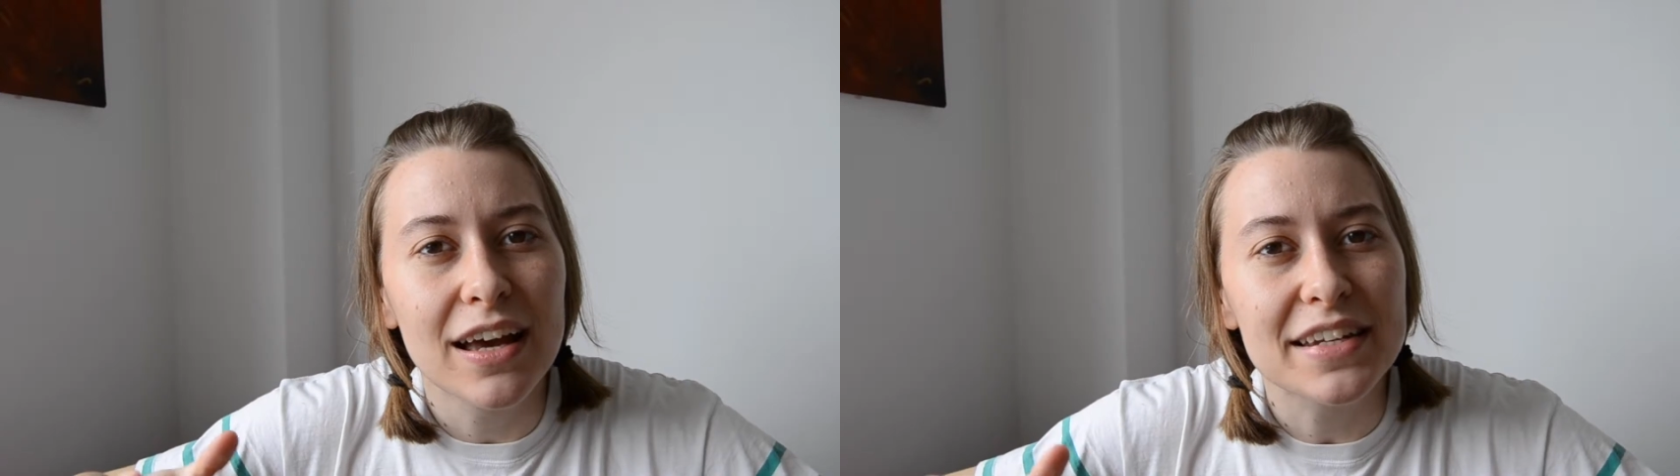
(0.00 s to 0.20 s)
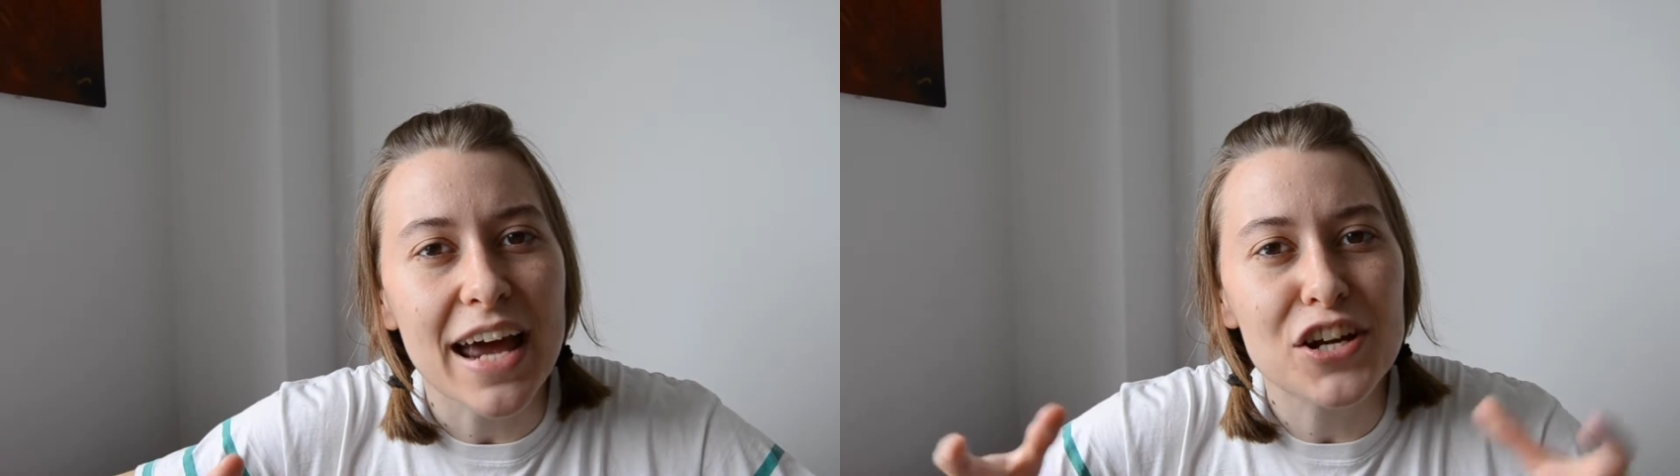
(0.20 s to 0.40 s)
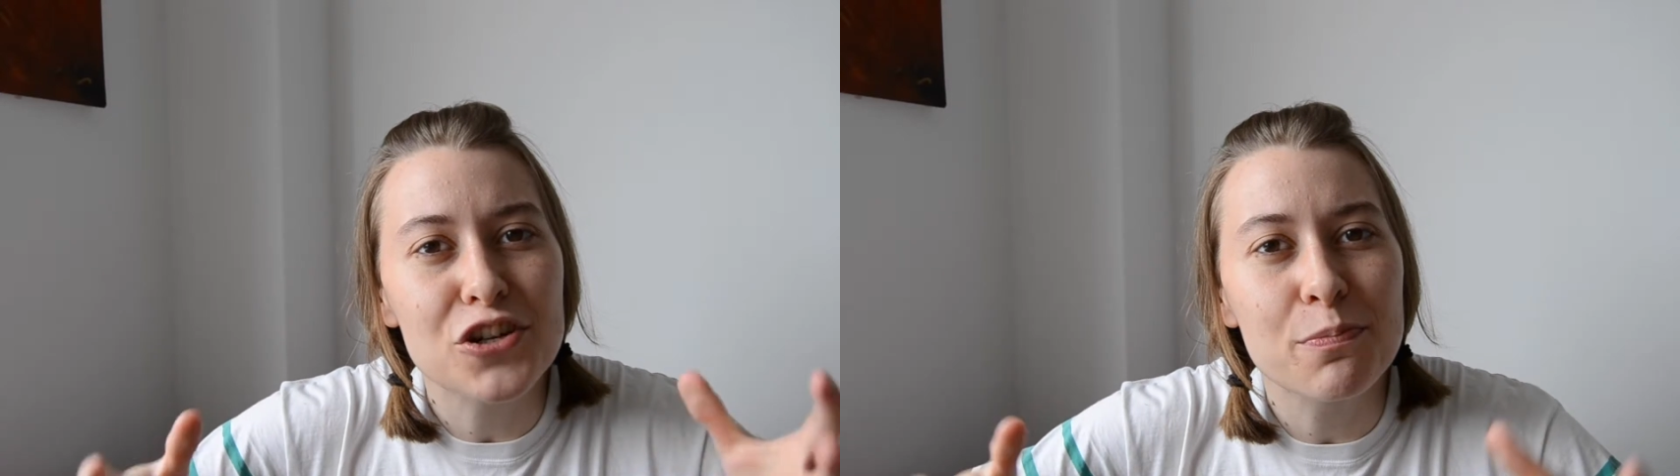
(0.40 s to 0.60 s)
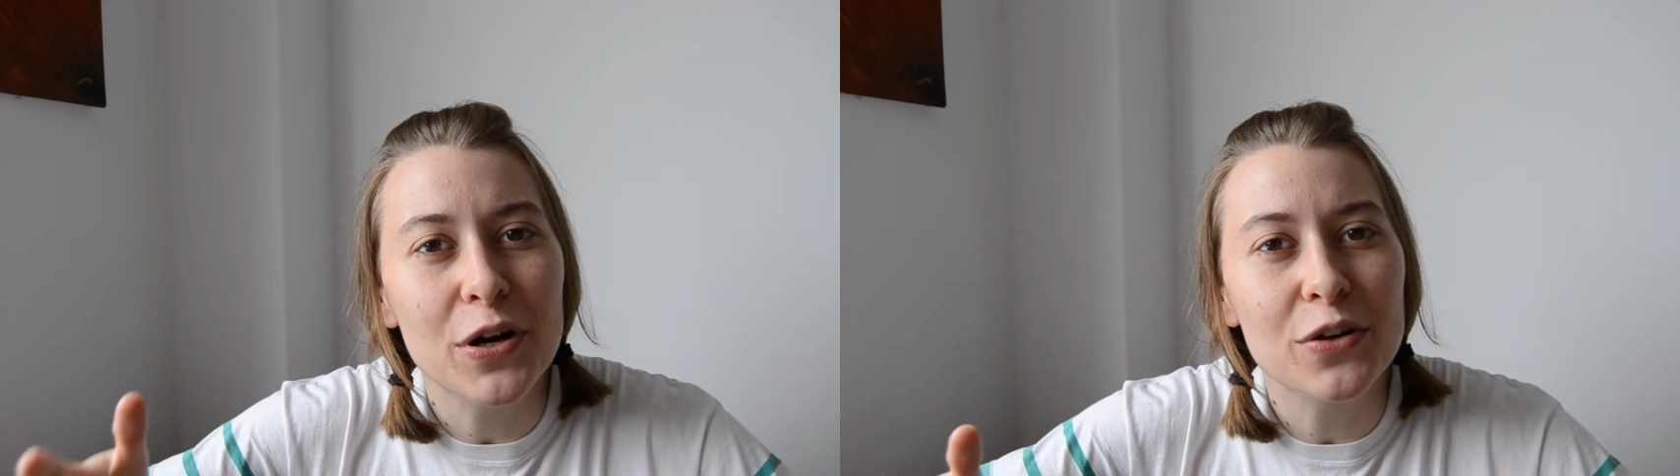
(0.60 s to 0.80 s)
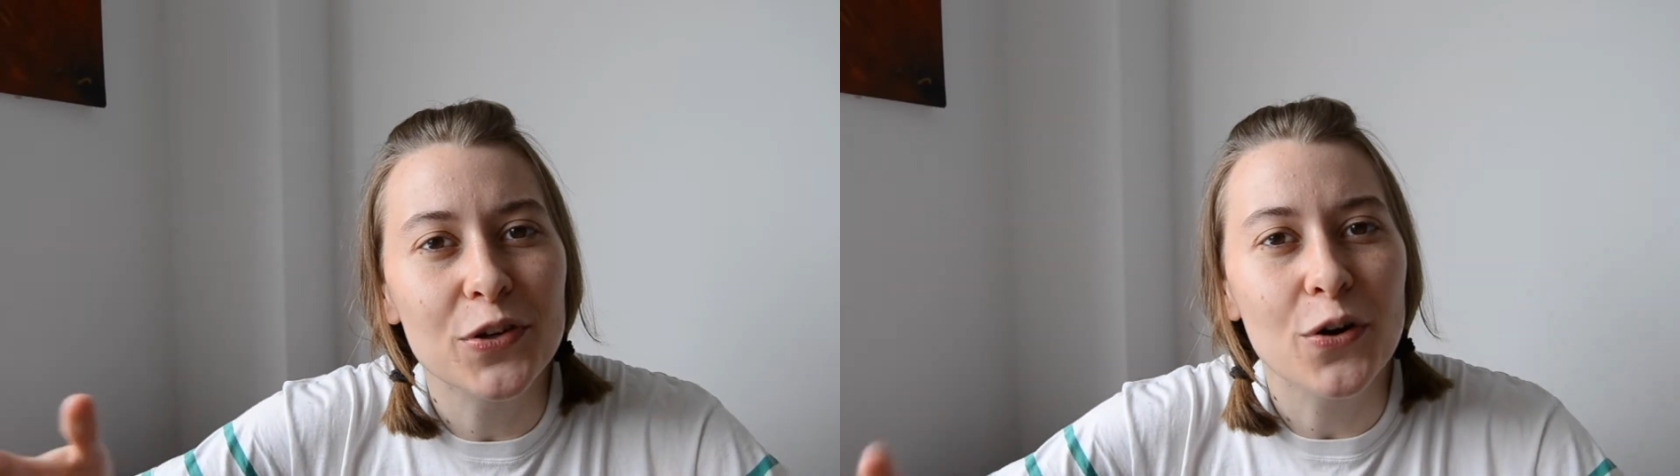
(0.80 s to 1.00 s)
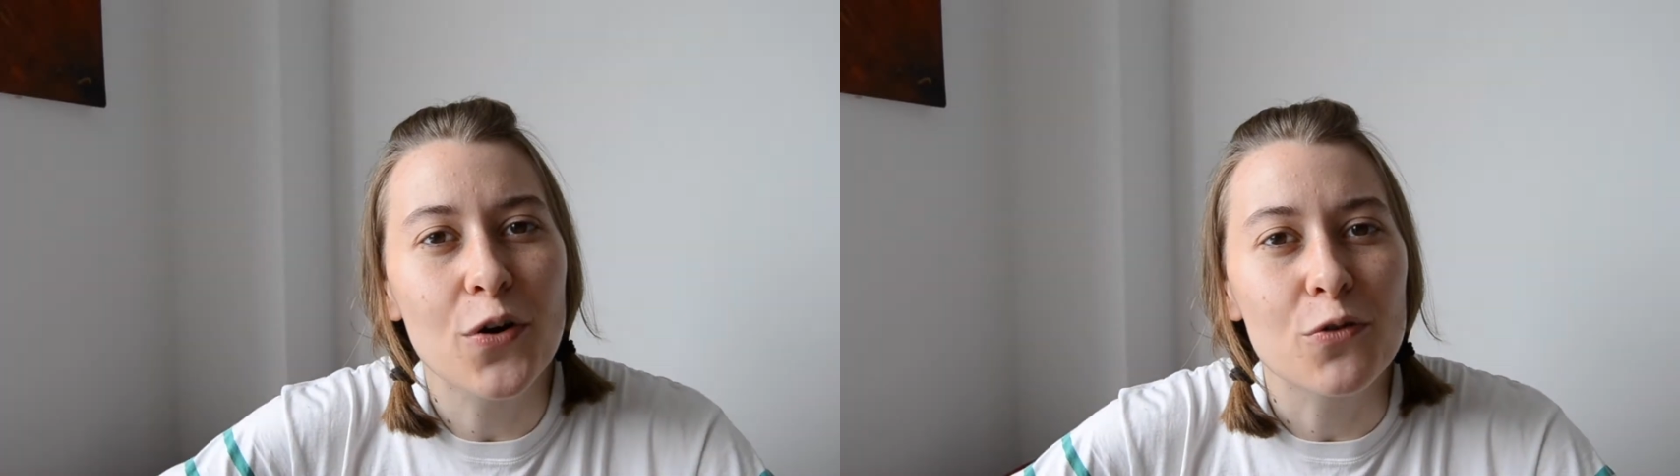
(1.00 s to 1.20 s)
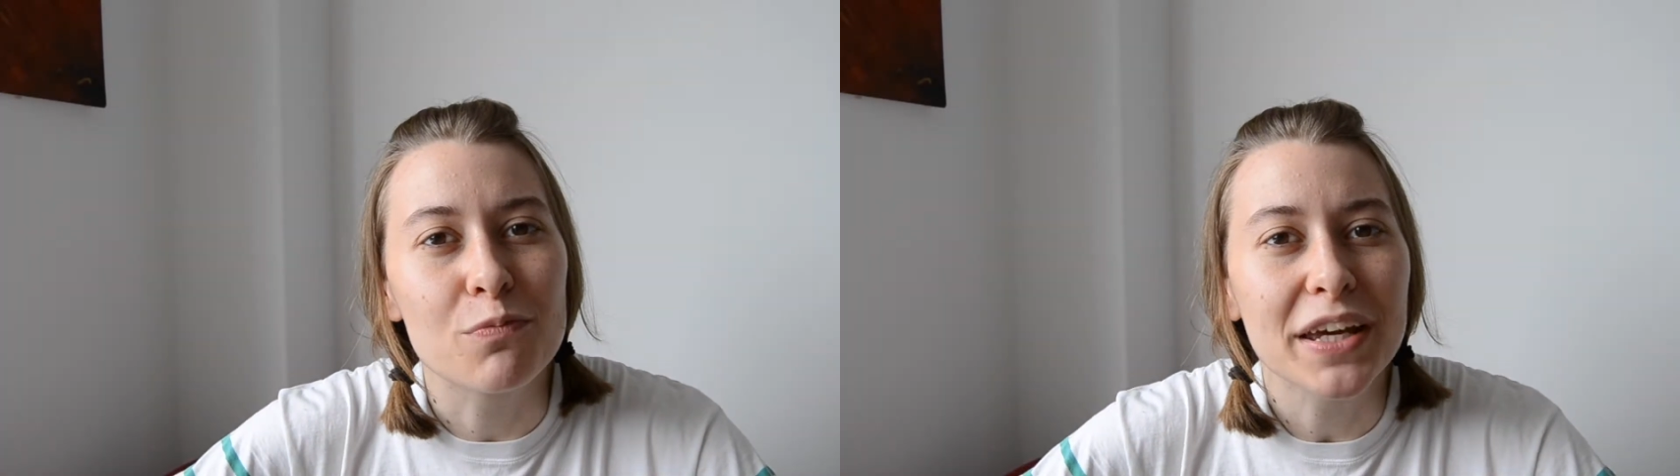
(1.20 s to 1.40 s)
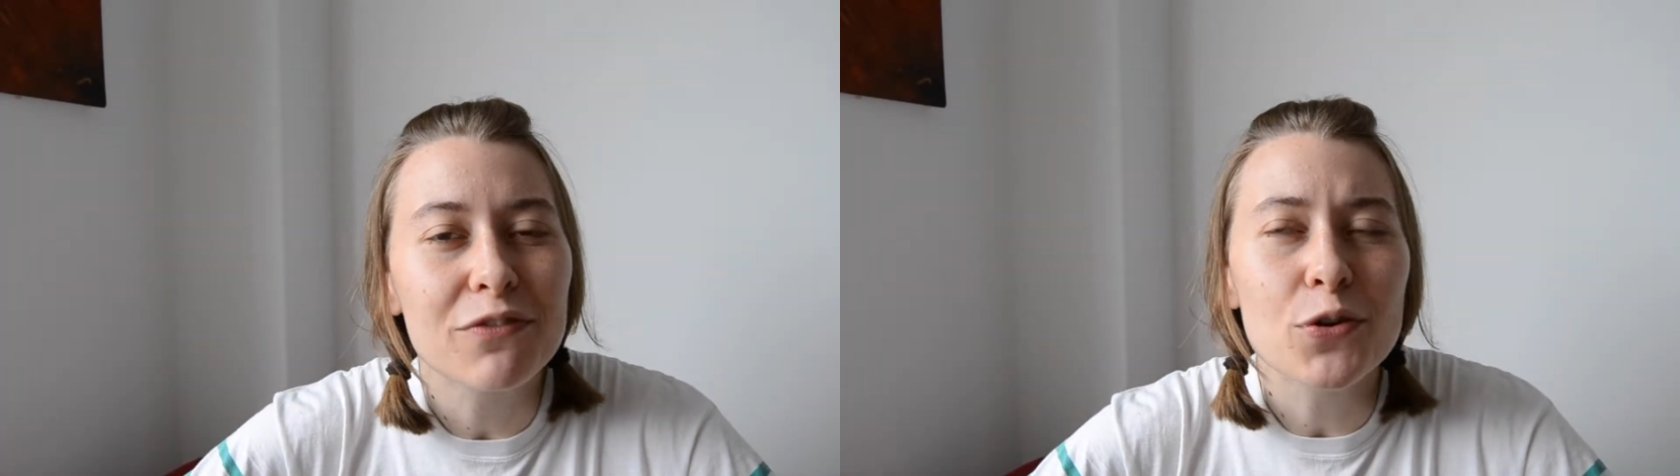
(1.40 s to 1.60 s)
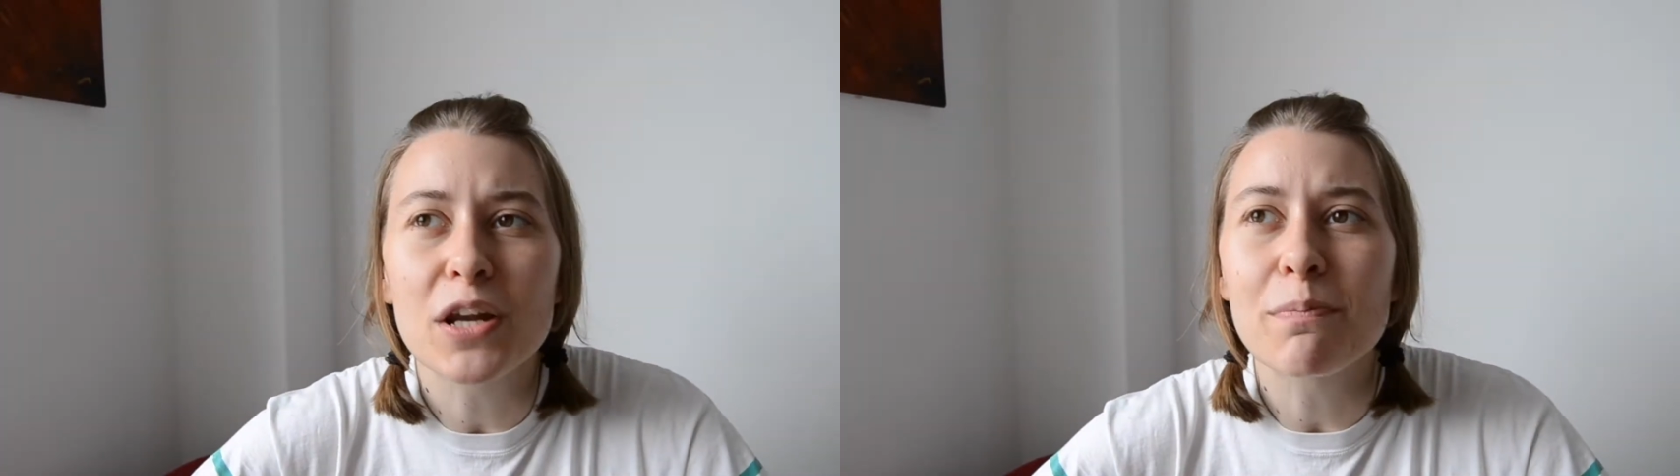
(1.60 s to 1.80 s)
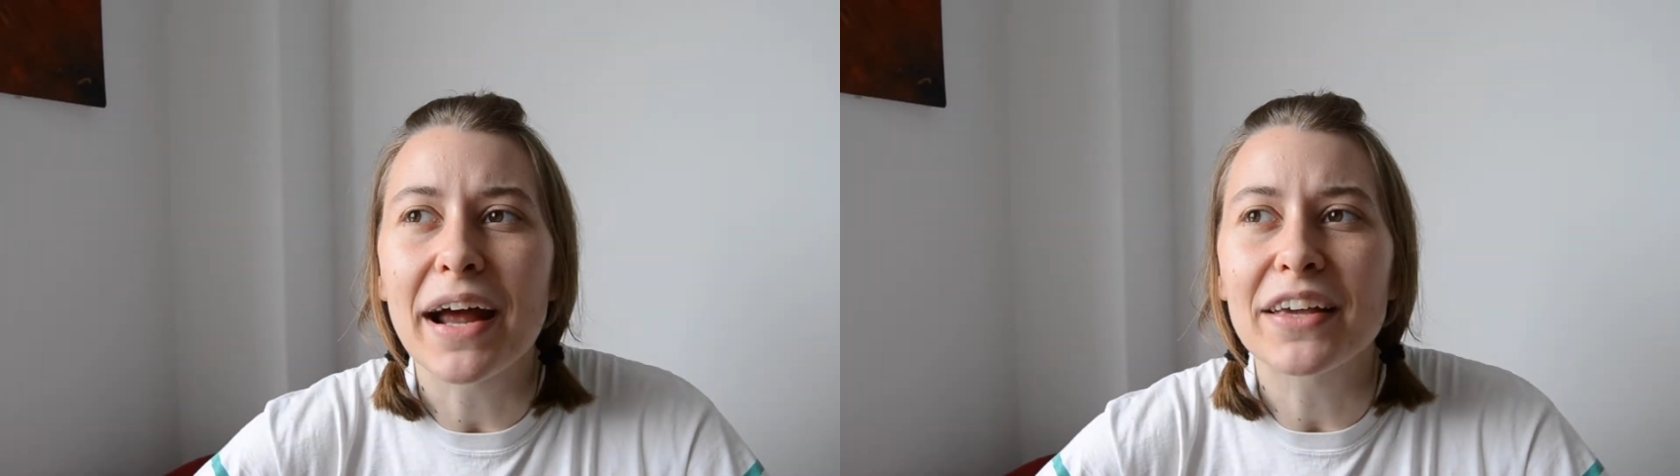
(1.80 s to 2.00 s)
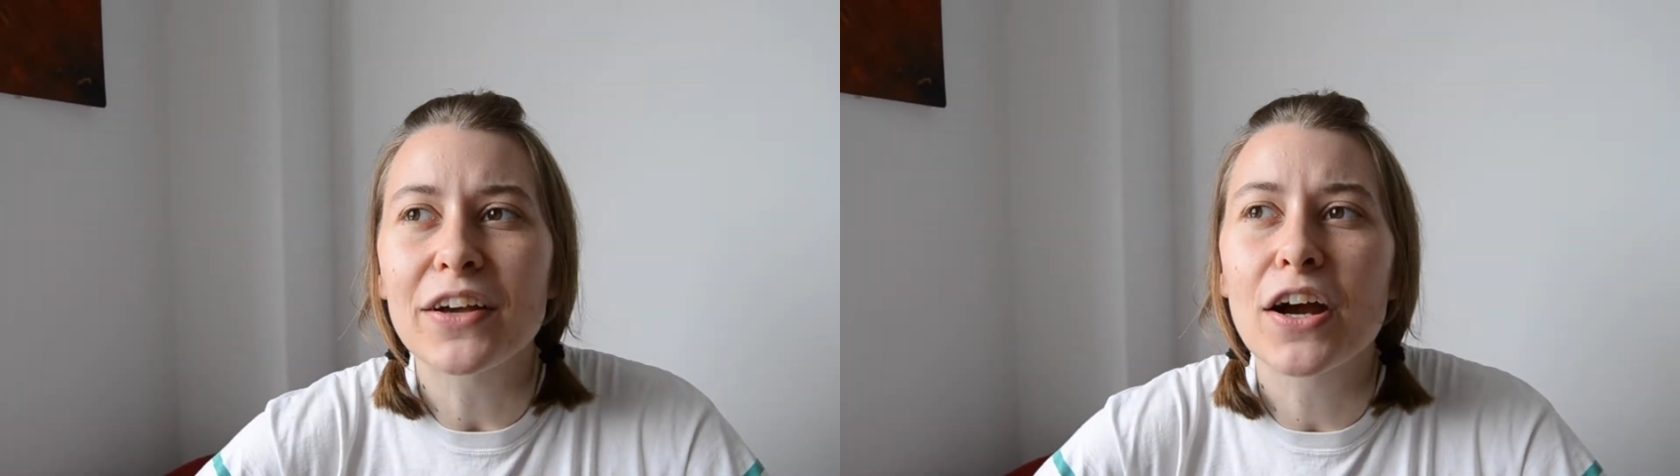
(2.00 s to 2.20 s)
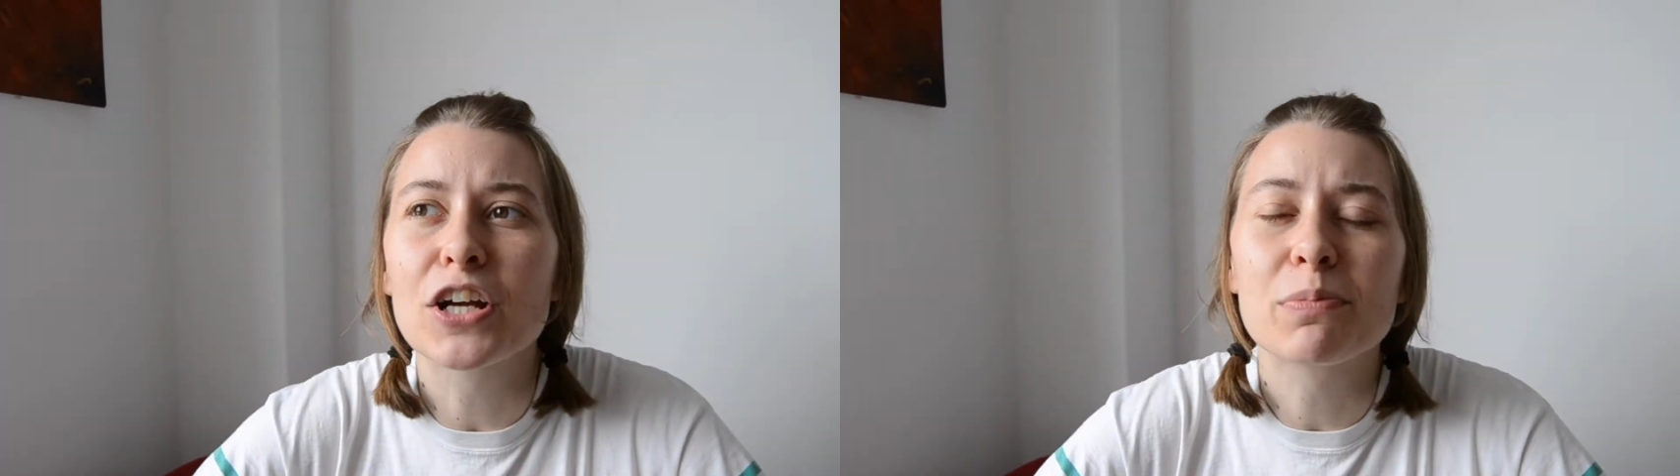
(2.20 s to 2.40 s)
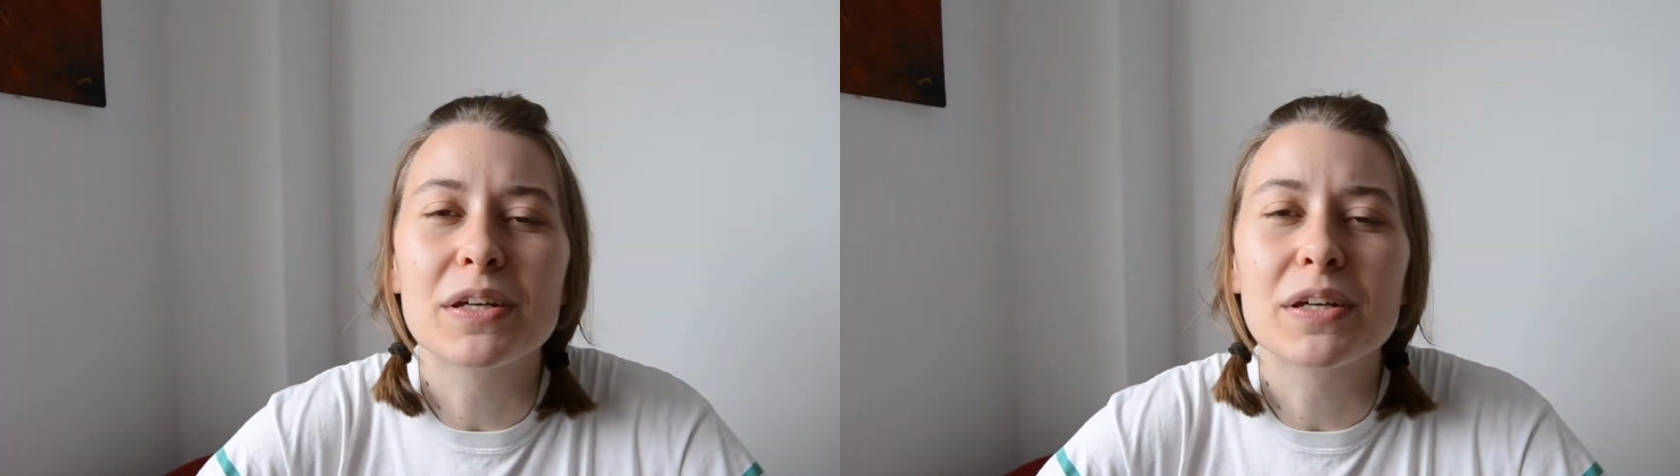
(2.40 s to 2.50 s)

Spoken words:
attached part of your home, like if you had a backyard,